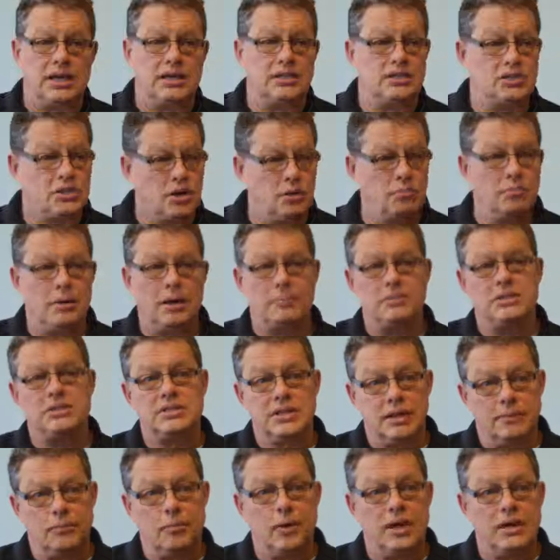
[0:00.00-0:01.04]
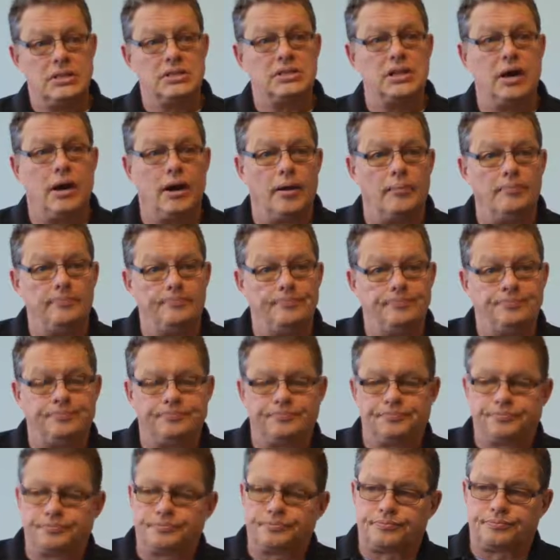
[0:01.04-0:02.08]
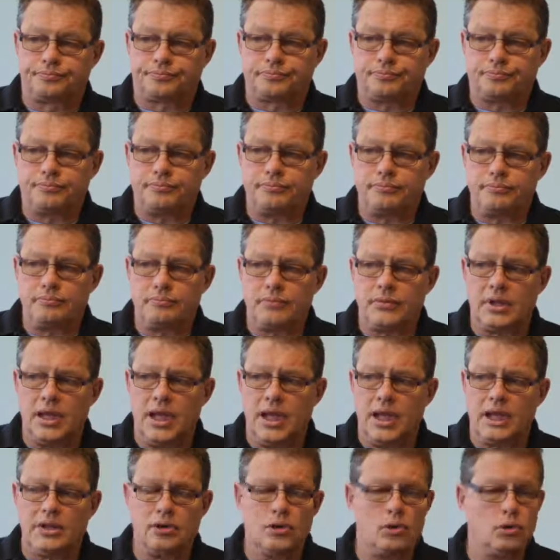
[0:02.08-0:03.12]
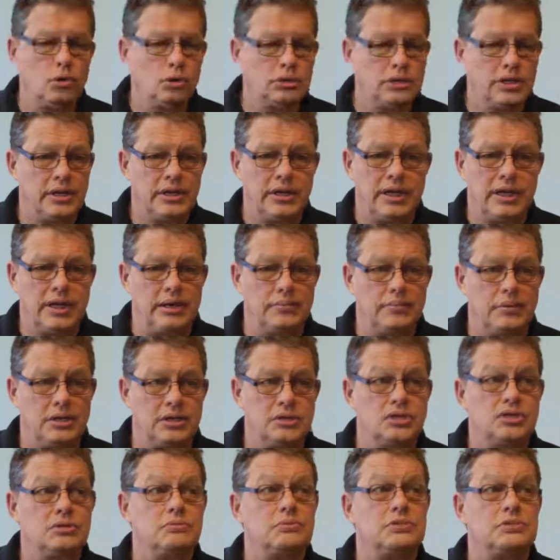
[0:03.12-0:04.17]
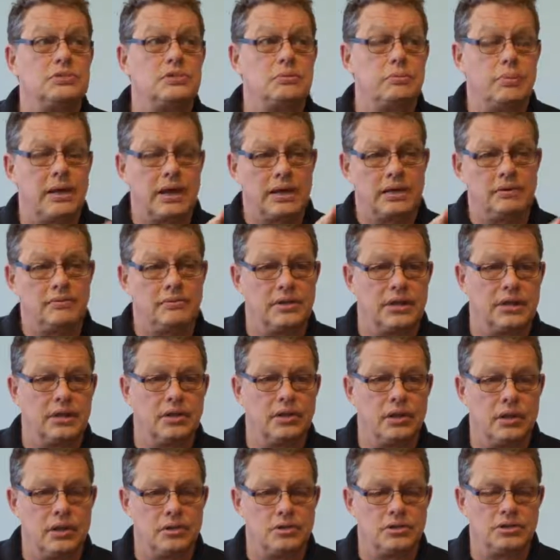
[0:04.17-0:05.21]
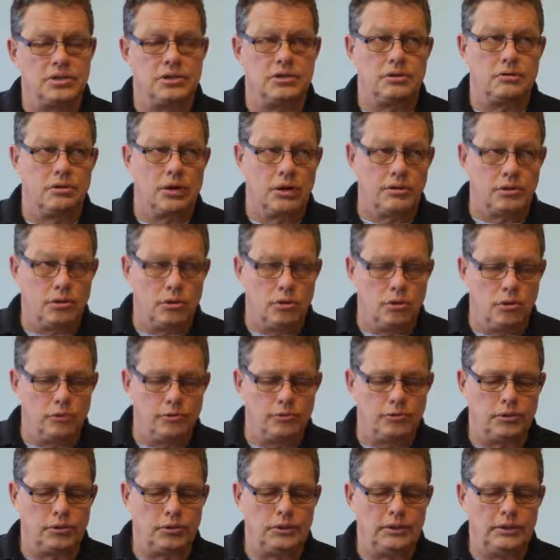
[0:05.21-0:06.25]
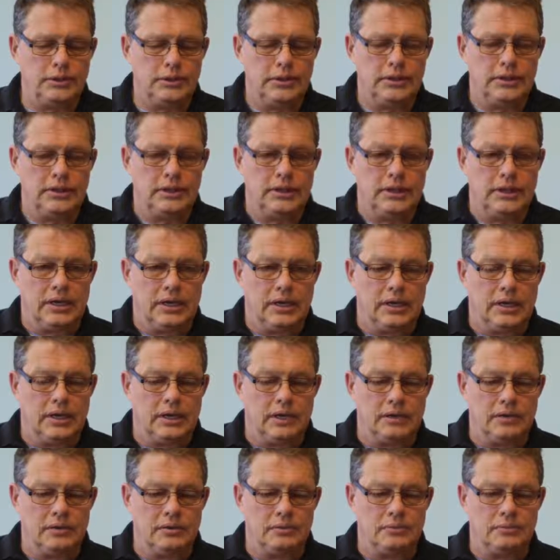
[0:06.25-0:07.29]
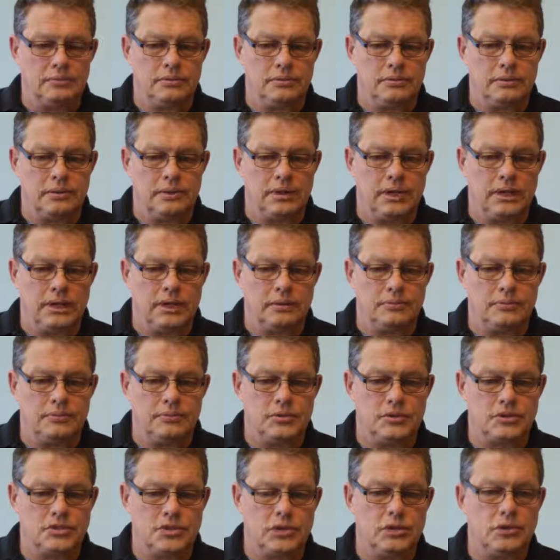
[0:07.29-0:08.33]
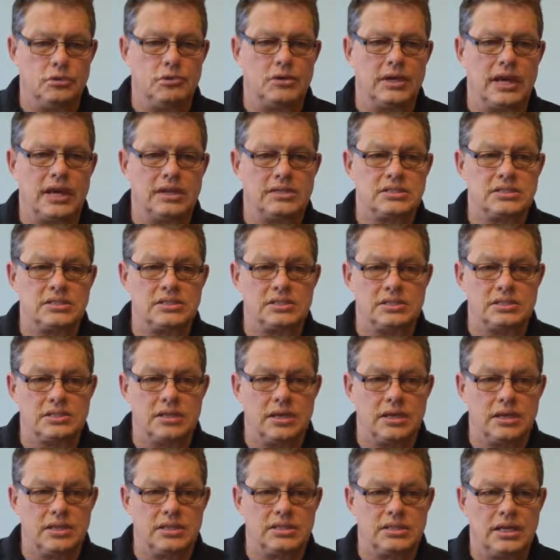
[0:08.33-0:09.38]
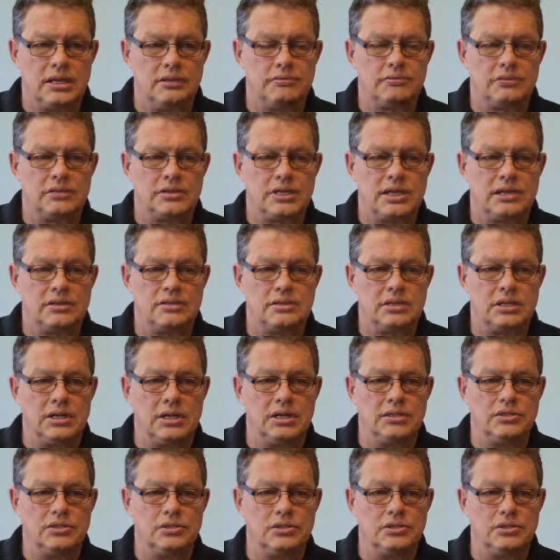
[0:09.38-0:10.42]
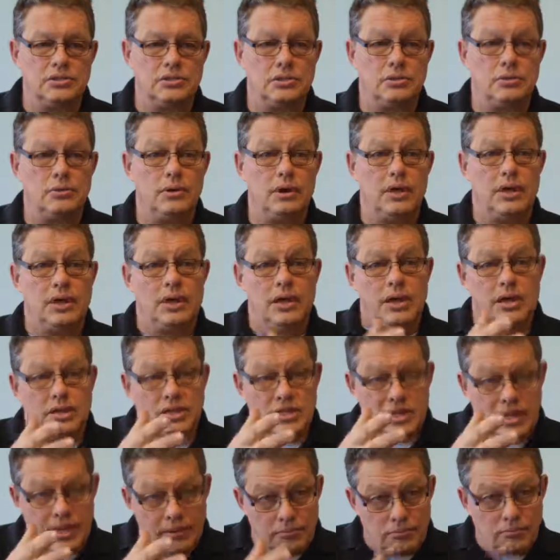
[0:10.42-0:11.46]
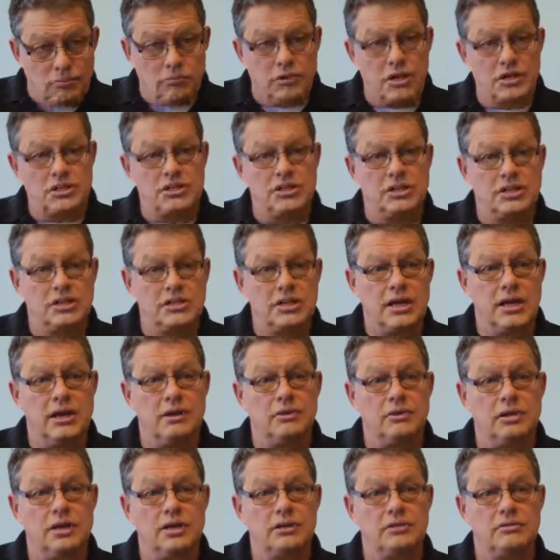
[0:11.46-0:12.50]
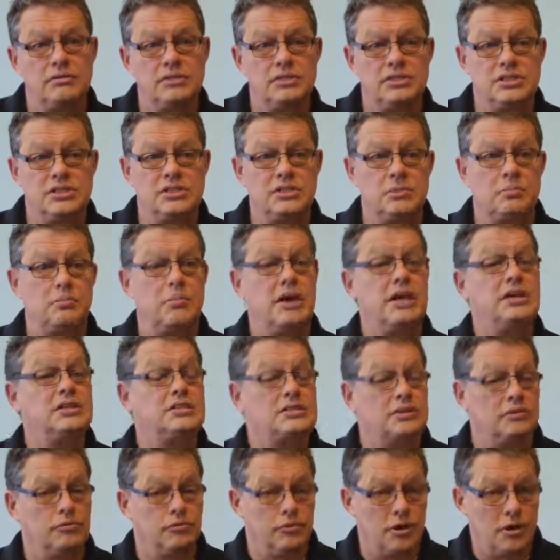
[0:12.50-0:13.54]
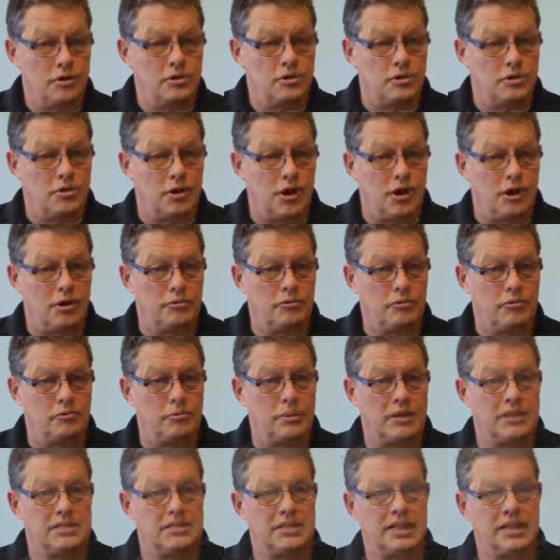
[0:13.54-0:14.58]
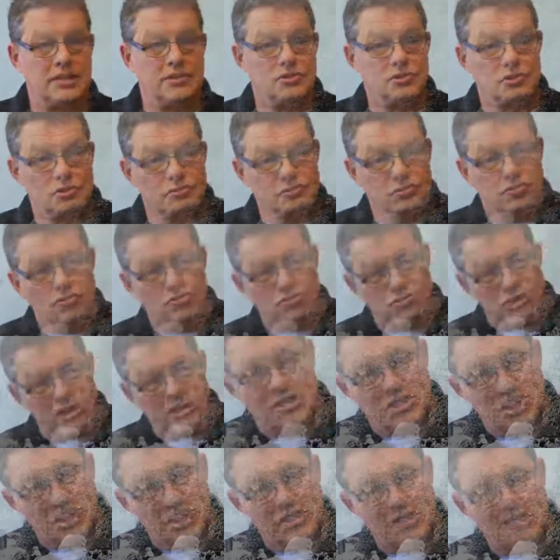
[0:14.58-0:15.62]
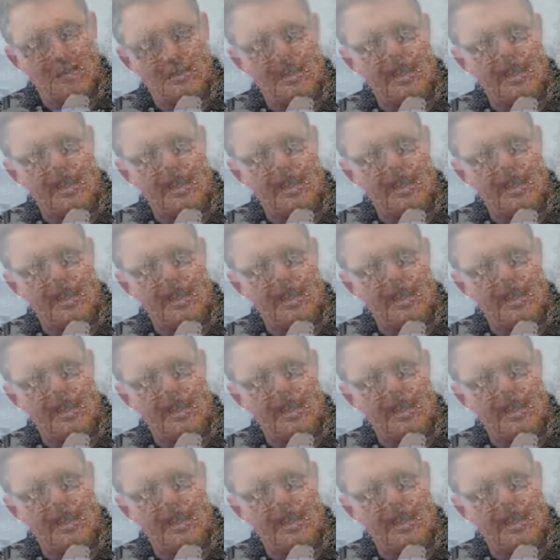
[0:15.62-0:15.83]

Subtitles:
So mum and dad went up and called her name, and she was at the back of the enclosure, the rather awful Sir Hugh Casson designed elephant house at London Zoo. She came rushing down, and there is this amazing photograph of my dad sort of stretching his